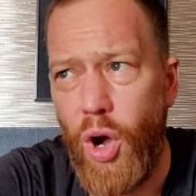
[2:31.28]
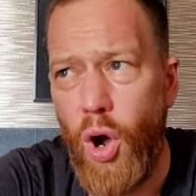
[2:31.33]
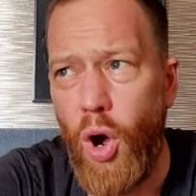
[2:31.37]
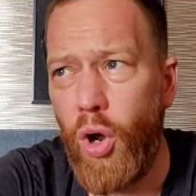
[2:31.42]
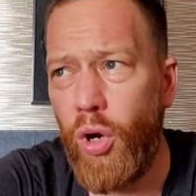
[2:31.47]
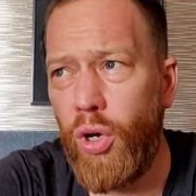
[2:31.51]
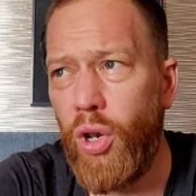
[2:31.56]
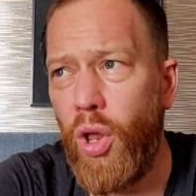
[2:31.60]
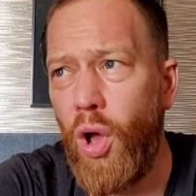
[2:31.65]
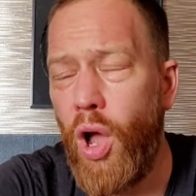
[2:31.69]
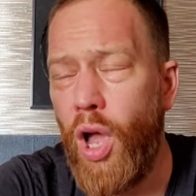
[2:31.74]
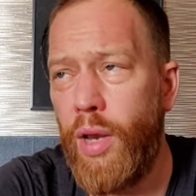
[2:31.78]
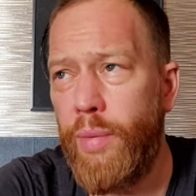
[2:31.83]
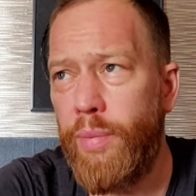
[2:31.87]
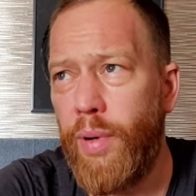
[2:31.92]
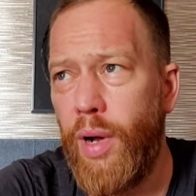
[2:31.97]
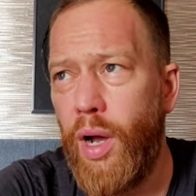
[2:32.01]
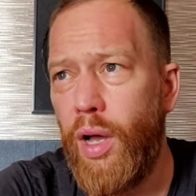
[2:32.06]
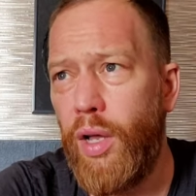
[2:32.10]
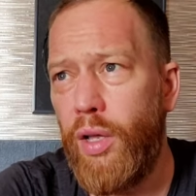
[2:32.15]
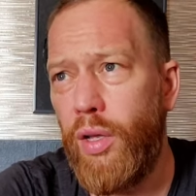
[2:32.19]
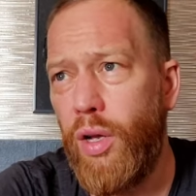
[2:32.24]
online,
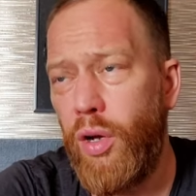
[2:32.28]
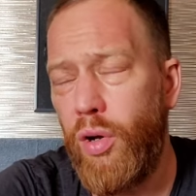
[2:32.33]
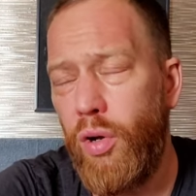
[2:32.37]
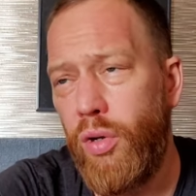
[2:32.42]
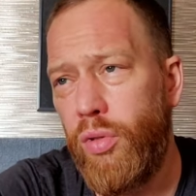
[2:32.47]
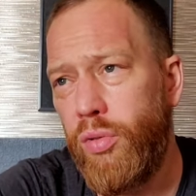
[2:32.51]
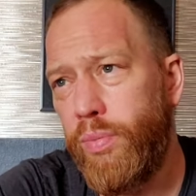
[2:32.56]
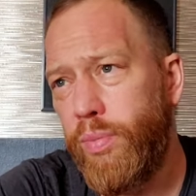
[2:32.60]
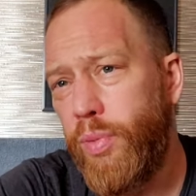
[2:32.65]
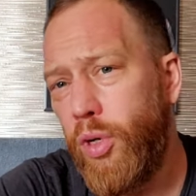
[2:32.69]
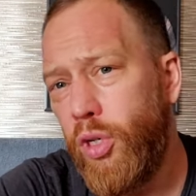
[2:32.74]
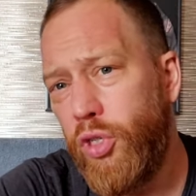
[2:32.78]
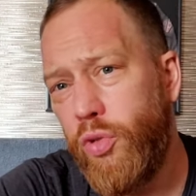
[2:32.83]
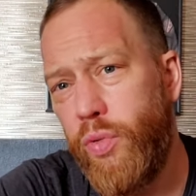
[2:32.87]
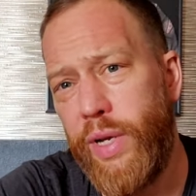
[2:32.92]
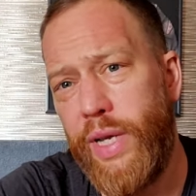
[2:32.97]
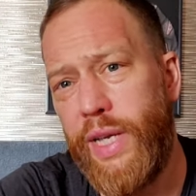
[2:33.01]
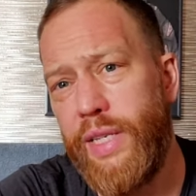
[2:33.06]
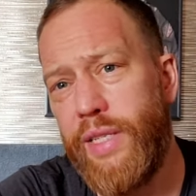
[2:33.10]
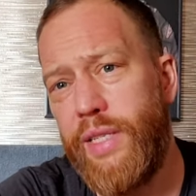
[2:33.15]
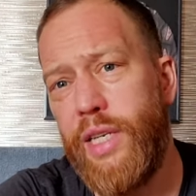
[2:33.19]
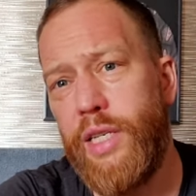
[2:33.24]
but I, on
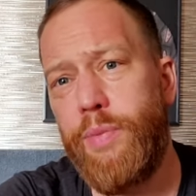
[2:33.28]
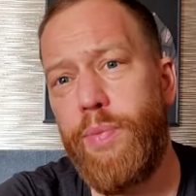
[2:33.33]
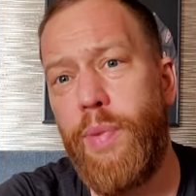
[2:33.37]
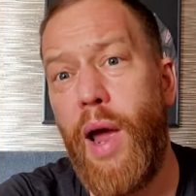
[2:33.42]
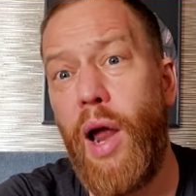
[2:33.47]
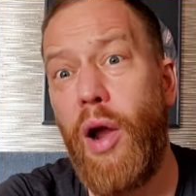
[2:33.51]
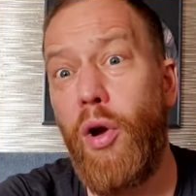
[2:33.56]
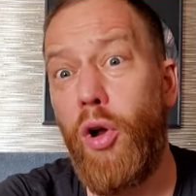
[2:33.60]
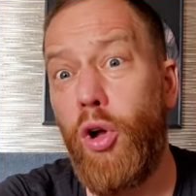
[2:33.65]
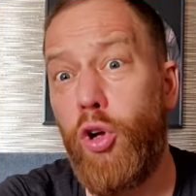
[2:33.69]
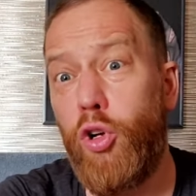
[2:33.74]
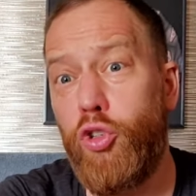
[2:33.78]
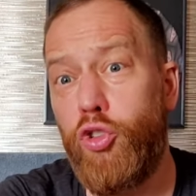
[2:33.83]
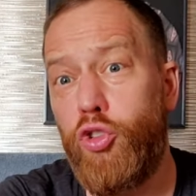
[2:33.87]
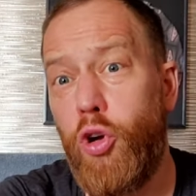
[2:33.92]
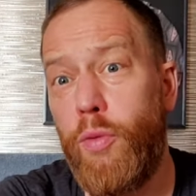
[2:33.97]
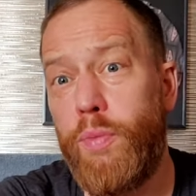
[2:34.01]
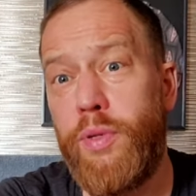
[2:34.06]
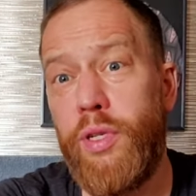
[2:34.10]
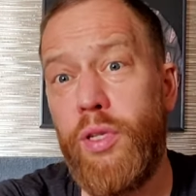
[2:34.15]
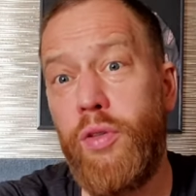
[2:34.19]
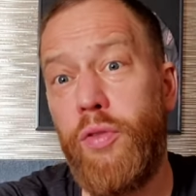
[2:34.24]
BoxRec it says Paro got
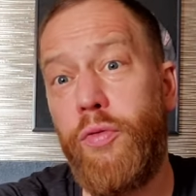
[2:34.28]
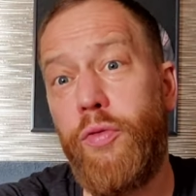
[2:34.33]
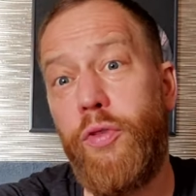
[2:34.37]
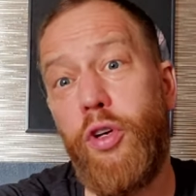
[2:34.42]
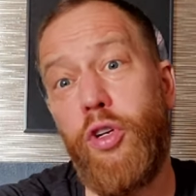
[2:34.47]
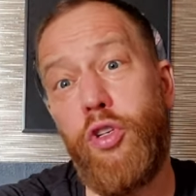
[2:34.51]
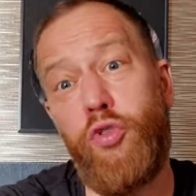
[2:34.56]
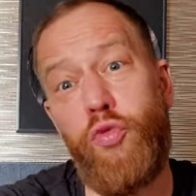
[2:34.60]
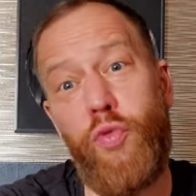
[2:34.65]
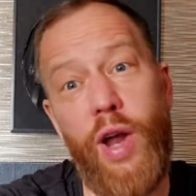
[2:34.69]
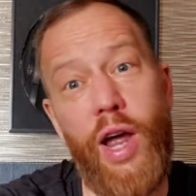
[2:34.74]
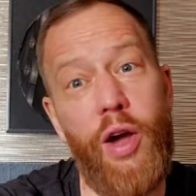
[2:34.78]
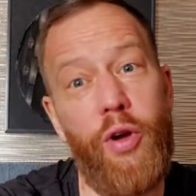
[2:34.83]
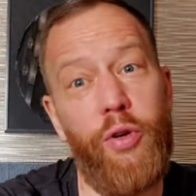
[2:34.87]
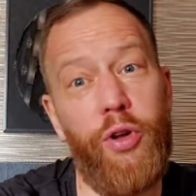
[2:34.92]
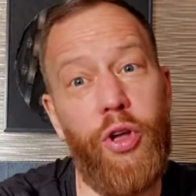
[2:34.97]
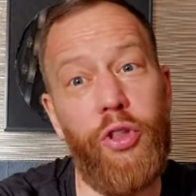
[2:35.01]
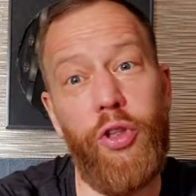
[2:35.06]
dropped in the first round.